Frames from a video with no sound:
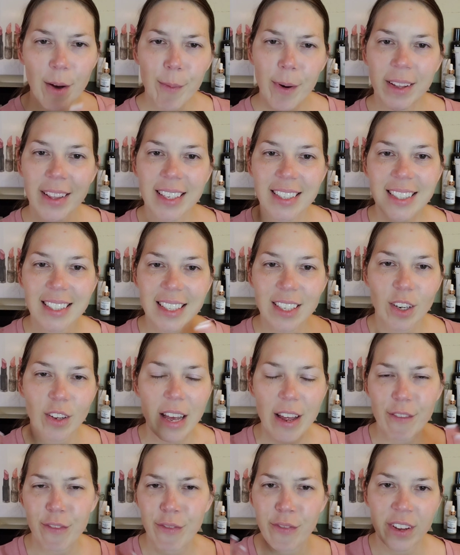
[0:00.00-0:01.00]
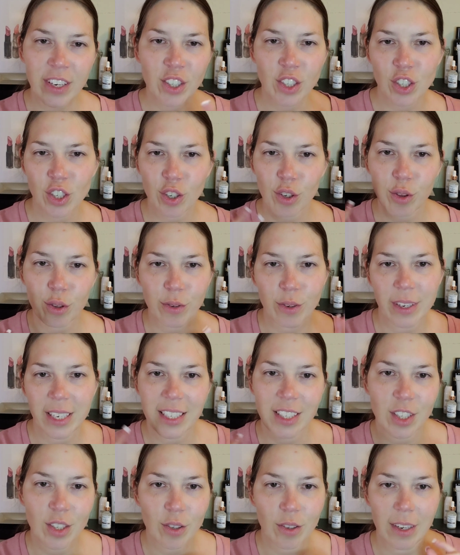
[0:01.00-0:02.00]
On this little adventure through
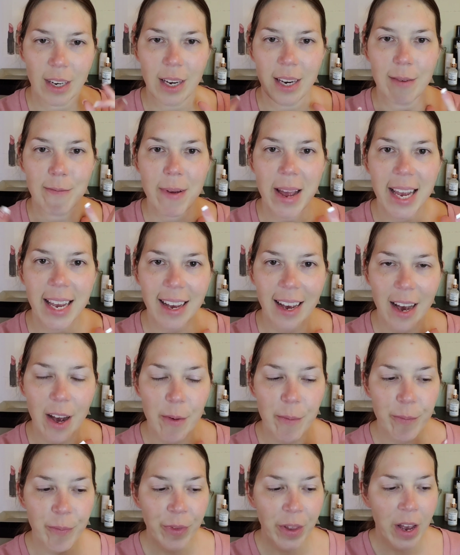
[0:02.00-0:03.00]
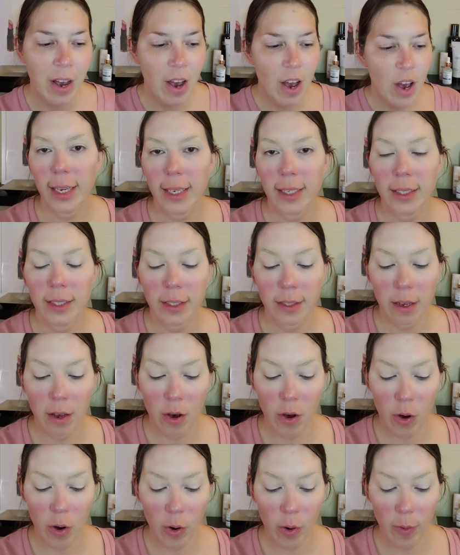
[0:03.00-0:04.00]
history and makeup. Okay,
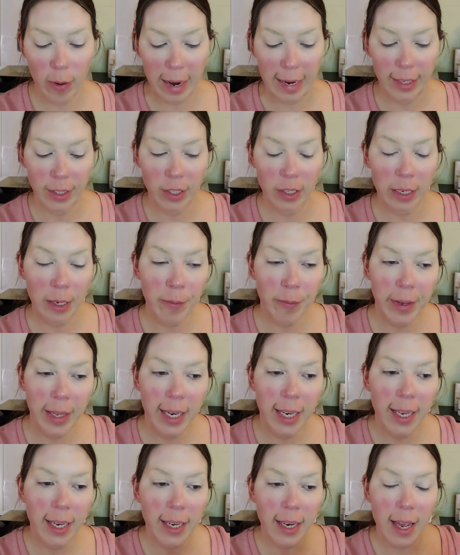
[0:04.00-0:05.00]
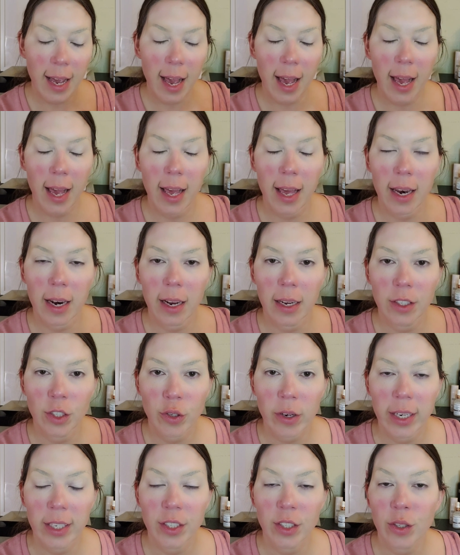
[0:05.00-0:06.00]
so I took a minute and I
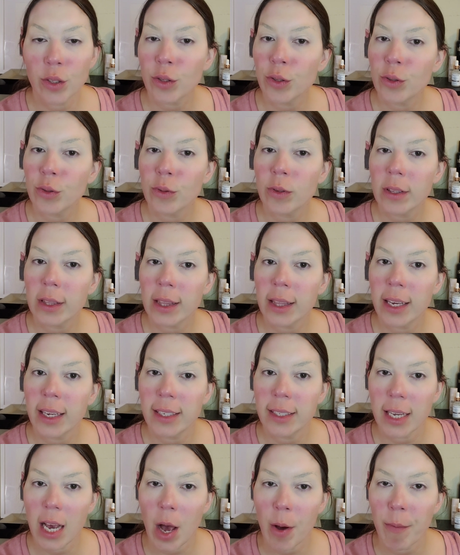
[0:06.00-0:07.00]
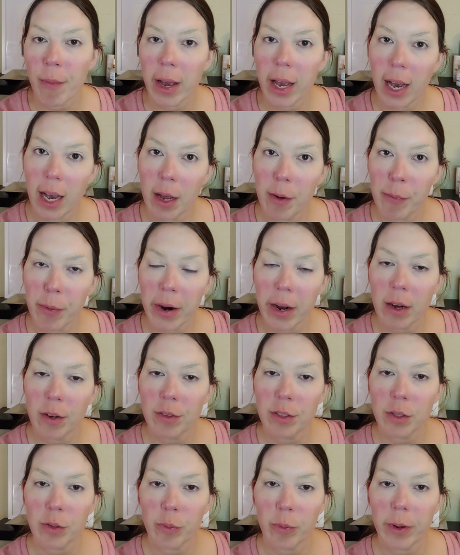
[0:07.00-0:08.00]
tried to lay down my
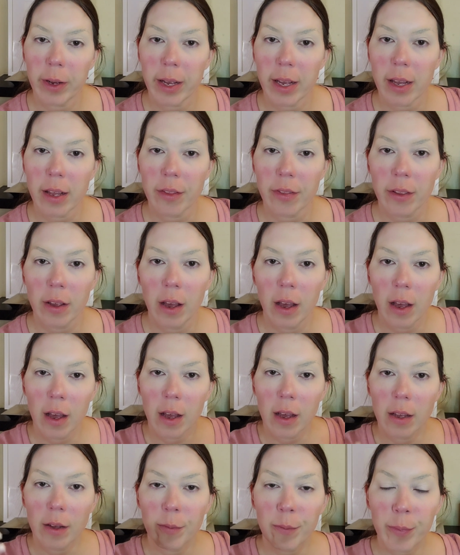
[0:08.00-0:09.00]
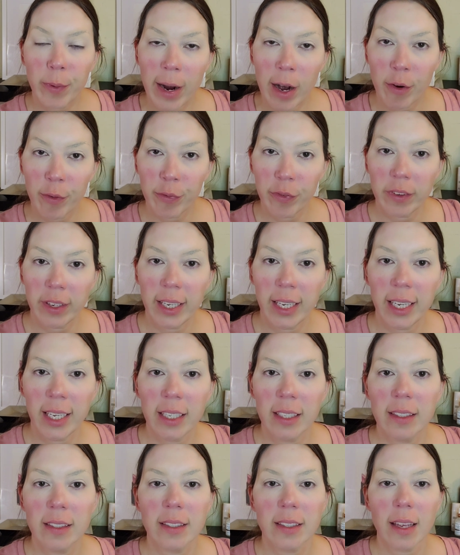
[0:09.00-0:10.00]
eyebrows with brow
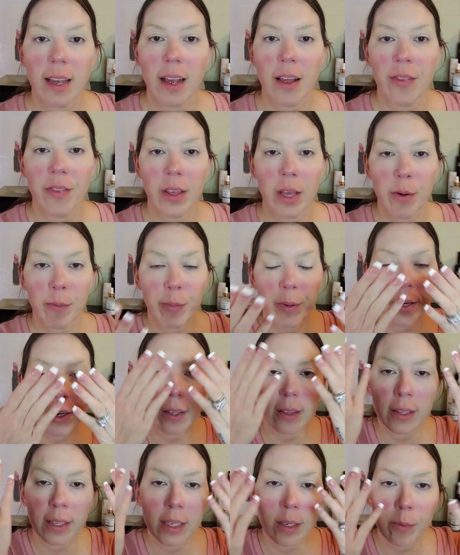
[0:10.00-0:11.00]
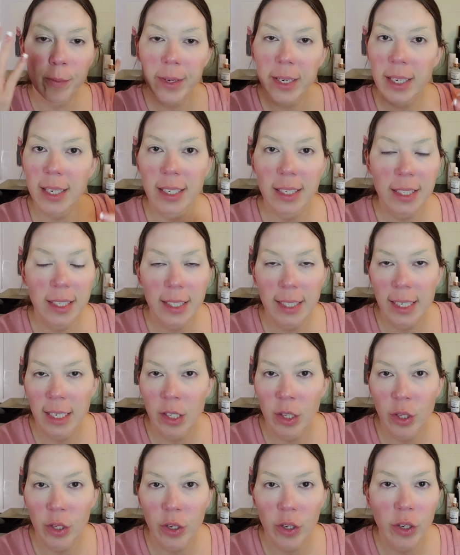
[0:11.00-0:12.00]
freeze and then put a little bit of
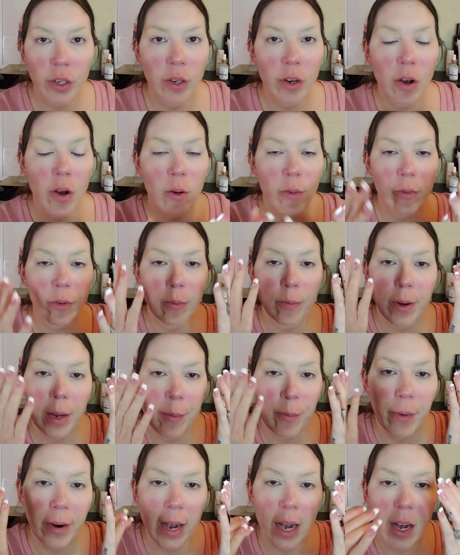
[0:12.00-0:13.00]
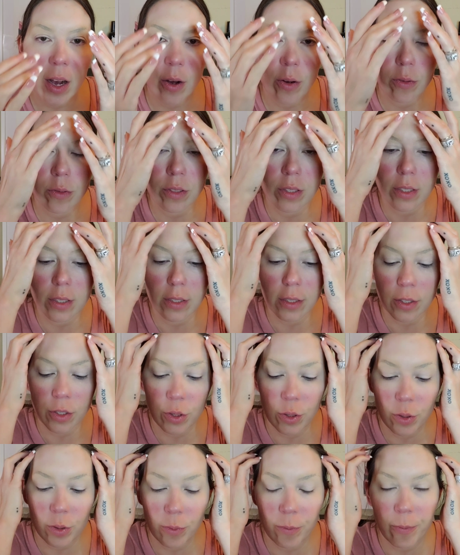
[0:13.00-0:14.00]
concealer over my brows
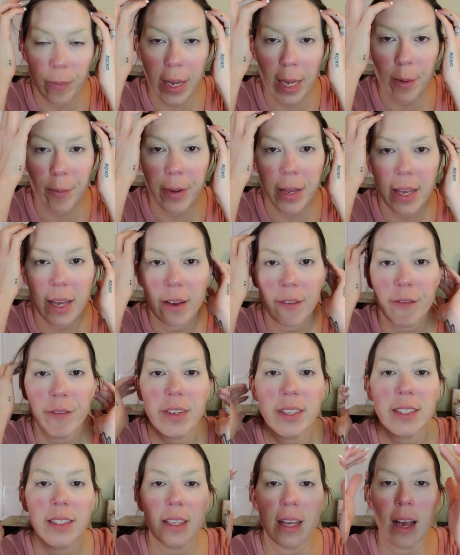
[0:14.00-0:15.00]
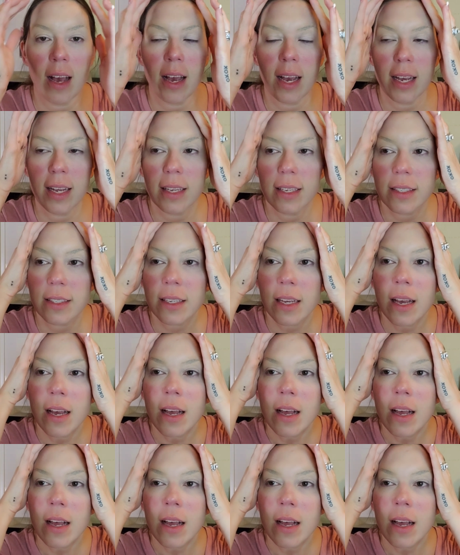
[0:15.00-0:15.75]
to maybe emphasize